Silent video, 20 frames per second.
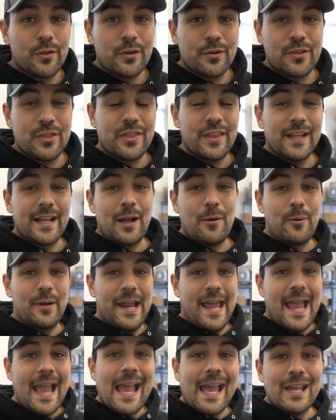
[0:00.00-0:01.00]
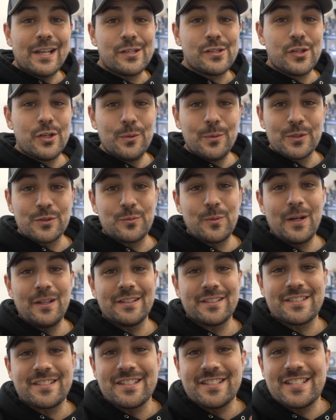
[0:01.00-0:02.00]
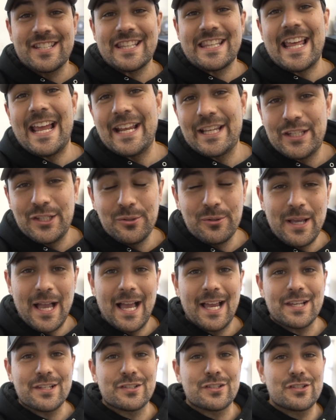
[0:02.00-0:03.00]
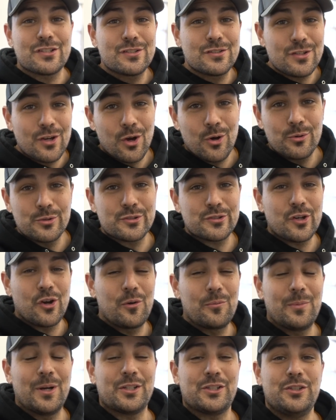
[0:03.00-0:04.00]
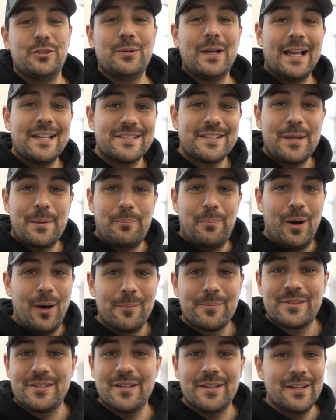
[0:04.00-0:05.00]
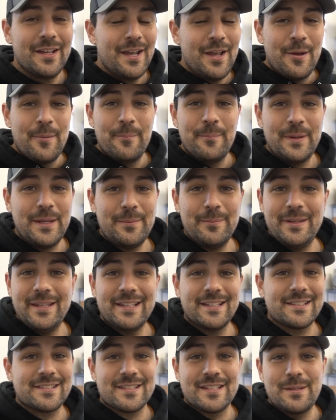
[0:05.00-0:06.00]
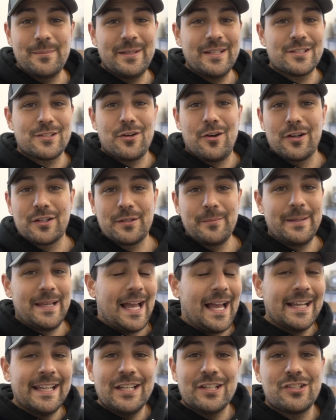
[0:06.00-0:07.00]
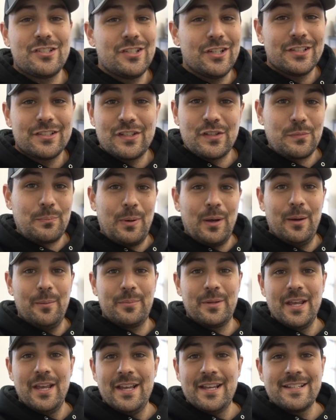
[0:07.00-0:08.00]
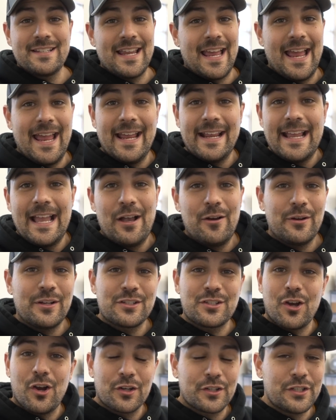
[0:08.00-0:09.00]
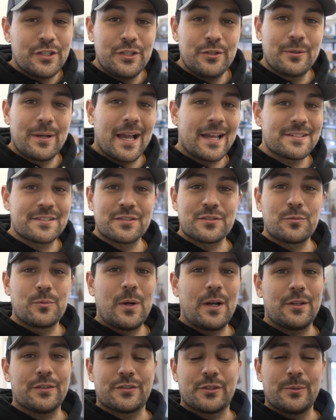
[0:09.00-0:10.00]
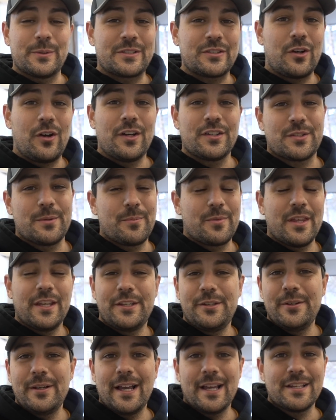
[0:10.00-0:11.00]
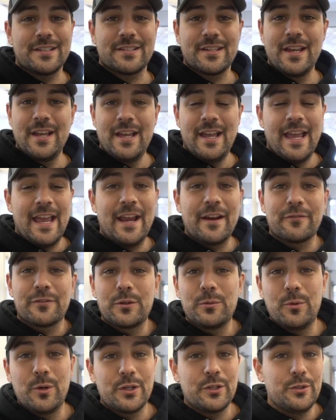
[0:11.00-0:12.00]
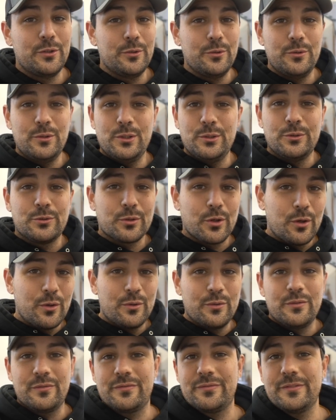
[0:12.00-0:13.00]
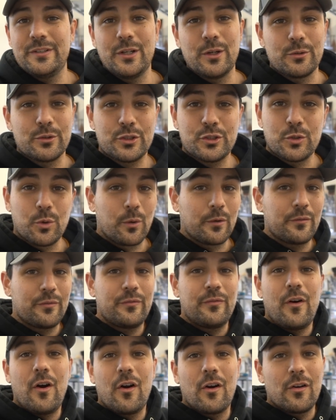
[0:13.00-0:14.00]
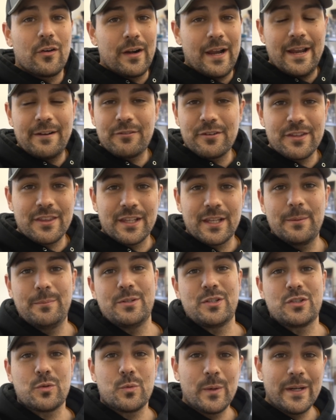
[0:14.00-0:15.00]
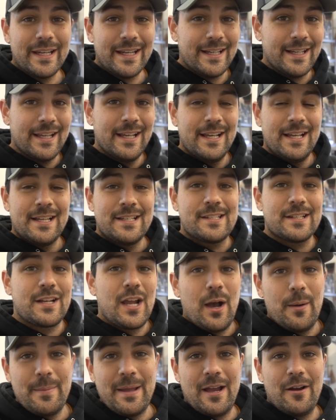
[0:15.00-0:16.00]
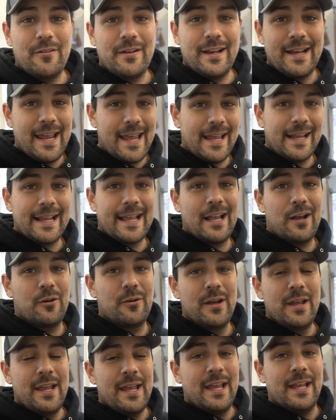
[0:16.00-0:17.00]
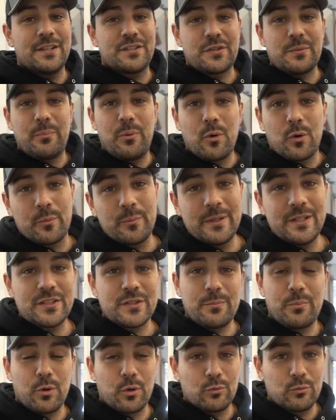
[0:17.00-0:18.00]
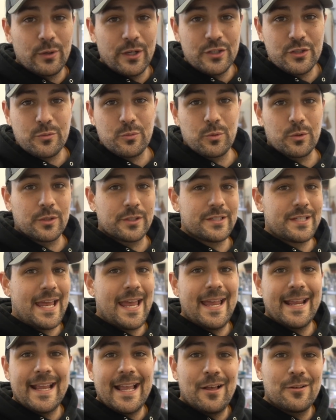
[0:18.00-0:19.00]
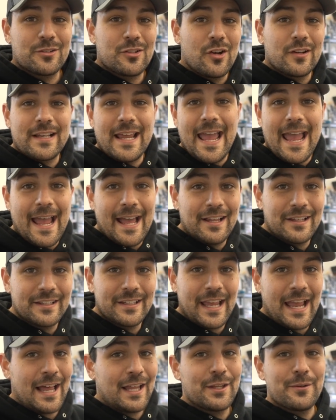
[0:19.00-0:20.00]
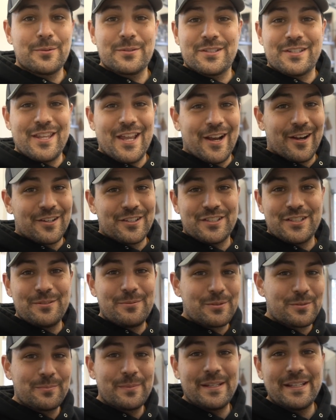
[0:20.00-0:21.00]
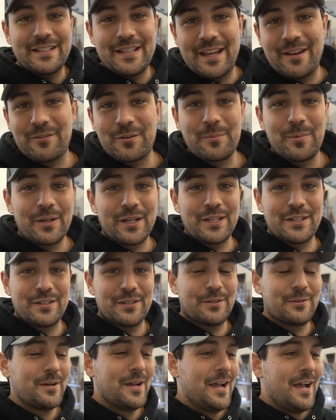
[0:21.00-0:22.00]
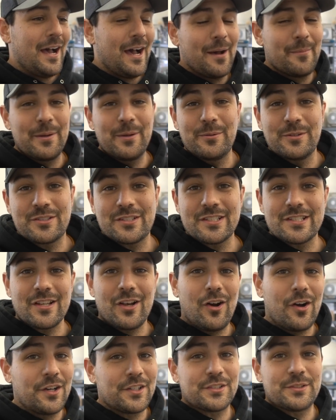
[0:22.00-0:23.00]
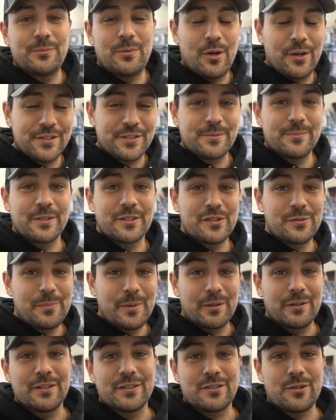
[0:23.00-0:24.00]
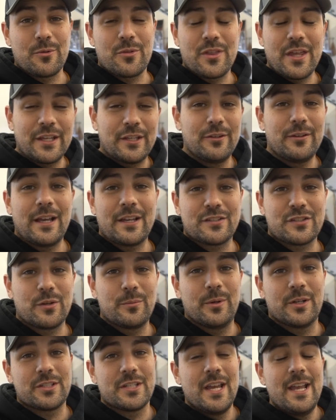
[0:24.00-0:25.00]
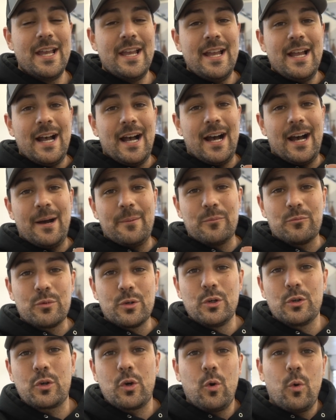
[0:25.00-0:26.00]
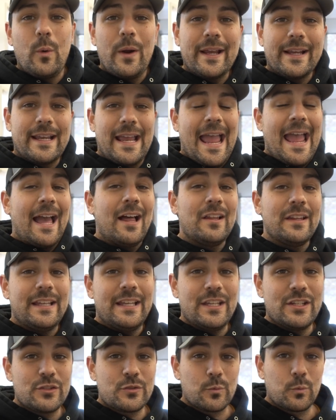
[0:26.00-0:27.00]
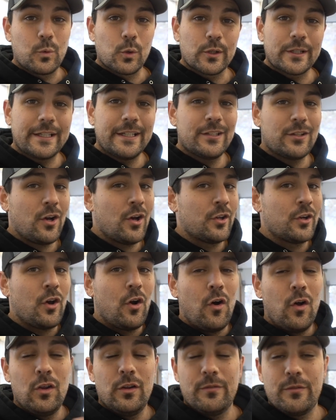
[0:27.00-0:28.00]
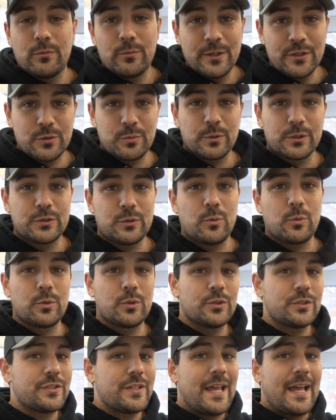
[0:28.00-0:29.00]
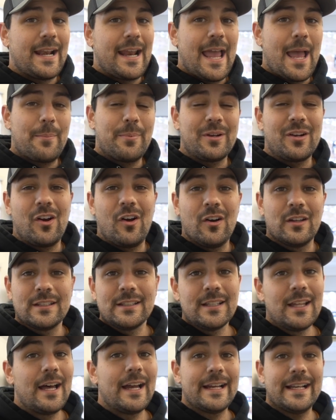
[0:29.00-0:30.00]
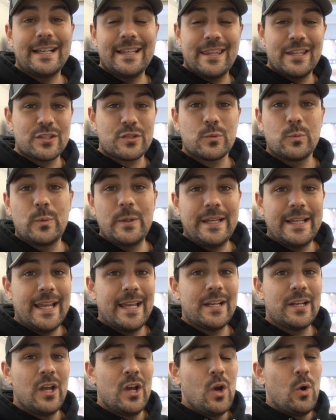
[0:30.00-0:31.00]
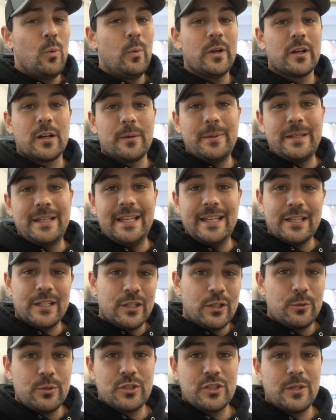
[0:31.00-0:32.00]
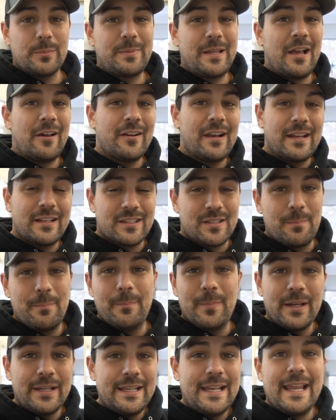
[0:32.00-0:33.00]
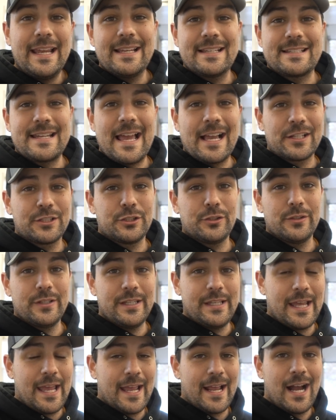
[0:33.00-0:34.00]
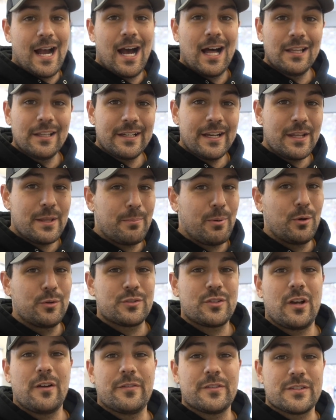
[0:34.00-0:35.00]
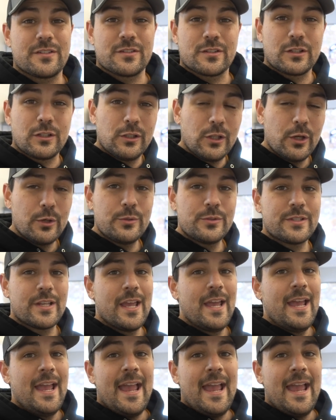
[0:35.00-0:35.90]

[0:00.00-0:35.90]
other thing I wanna add to as well is just thank you guys so, so much. You guys get pumped to meet me and see me and talk to me. I get just as pumped to hang out and talk to you guys as well. So it's awesome. Thank you guys, everyone who, who drove, you know, short, far, everything in between to come out and hang out and support me, support WrenchWorkz, hang out, talk to Allie. Allie was there. She was meeting everybody too. Um, it was just an awesome, awesome experience. So thank you guys so much. Um, real quick, Allie is working on all of the WrenchWorkz orders orders that happened online this weekend. We're gonna be getting those shipped out. Monday is actually a holiday. The post office is closed.